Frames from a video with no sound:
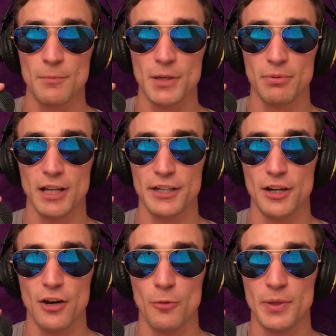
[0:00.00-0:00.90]
people I
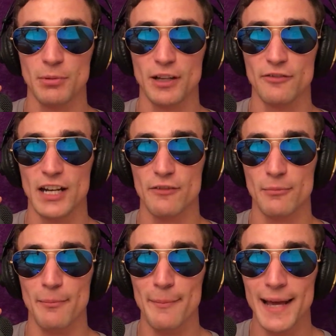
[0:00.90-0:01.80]
know, people I've never
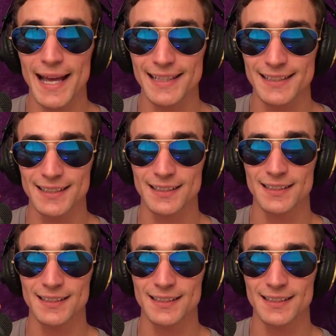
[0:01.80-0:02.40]
met.